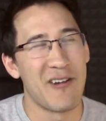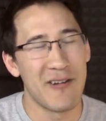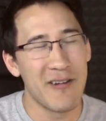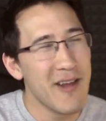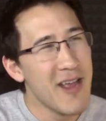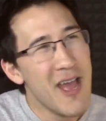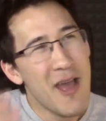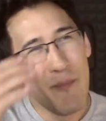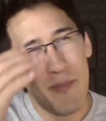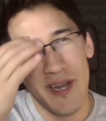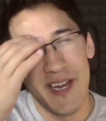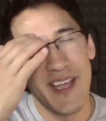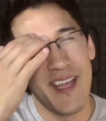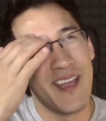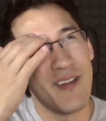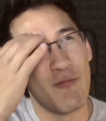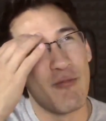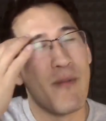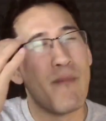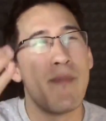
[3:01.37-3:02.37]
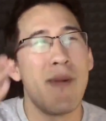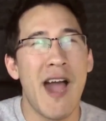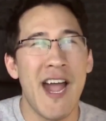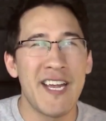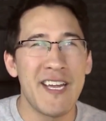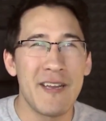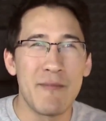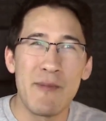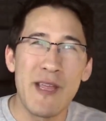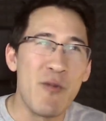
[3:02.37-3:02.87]
harder, but it
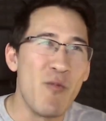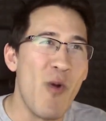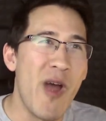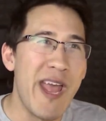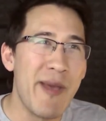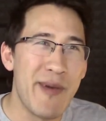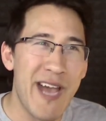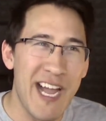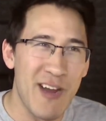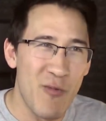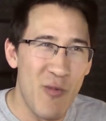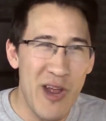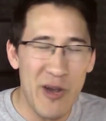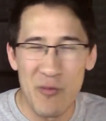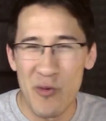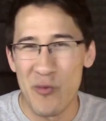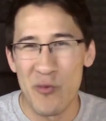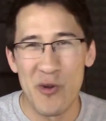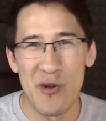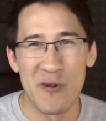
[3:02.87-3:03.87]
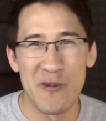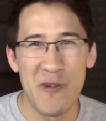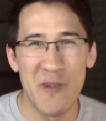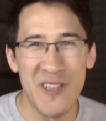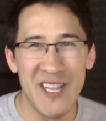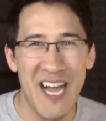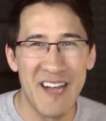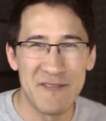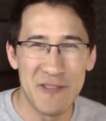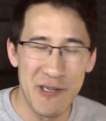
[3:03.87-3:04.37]
reminded me way back when, when we were
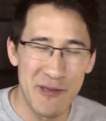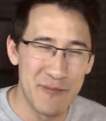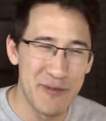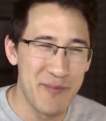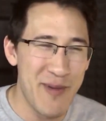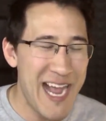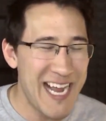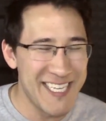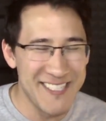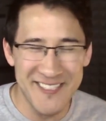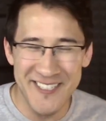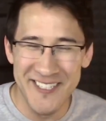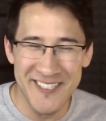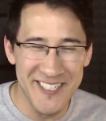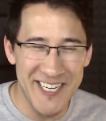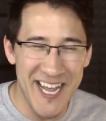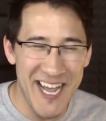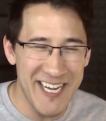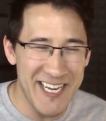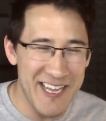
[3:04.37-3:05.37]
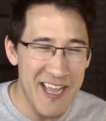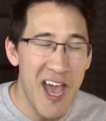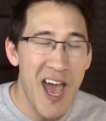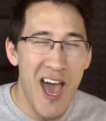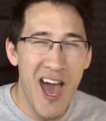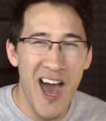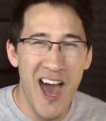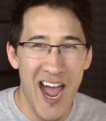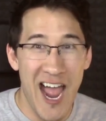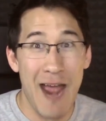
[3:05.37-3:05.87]
doing live streams back in Cincinnati
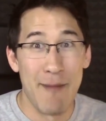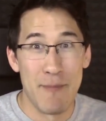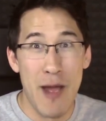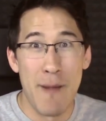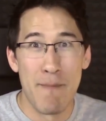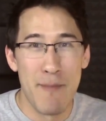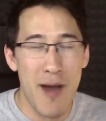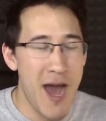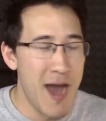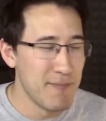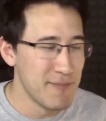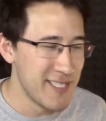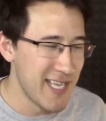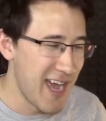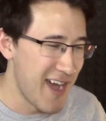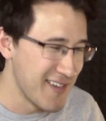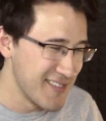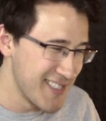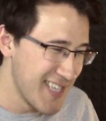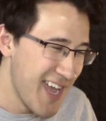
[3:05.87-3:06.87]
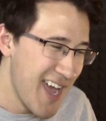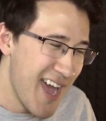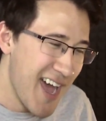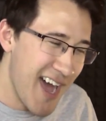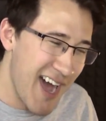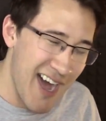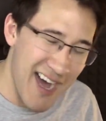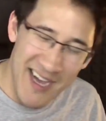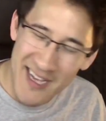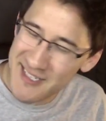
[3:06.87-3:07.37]
uh, at my mom's house,
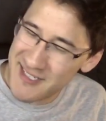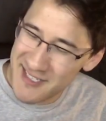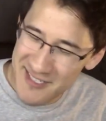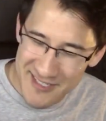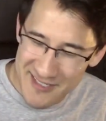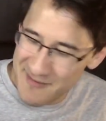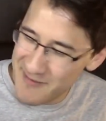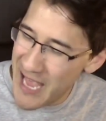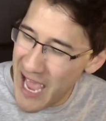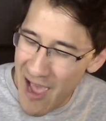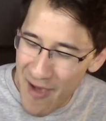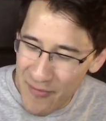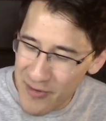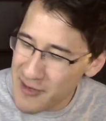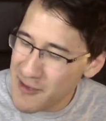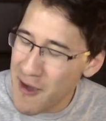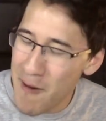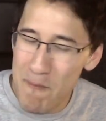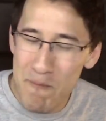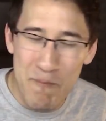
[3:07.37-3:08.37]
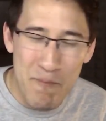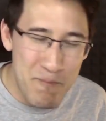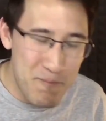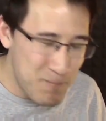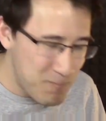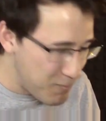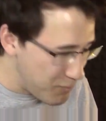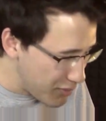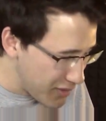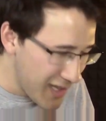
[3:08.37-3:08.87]
uh, just having a
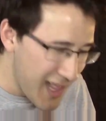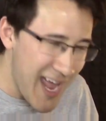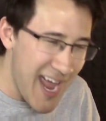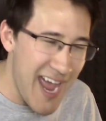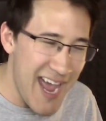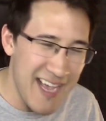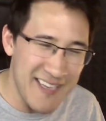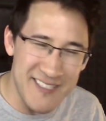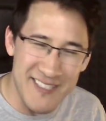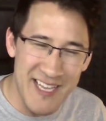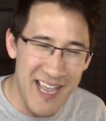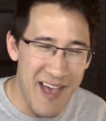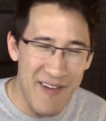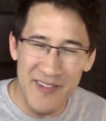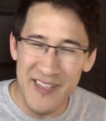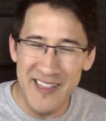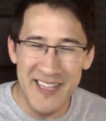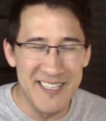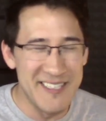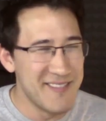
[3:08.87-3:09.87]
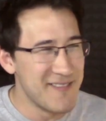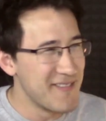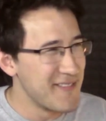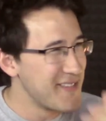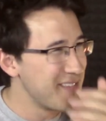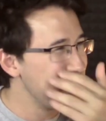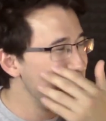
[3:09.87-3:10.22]
blast having these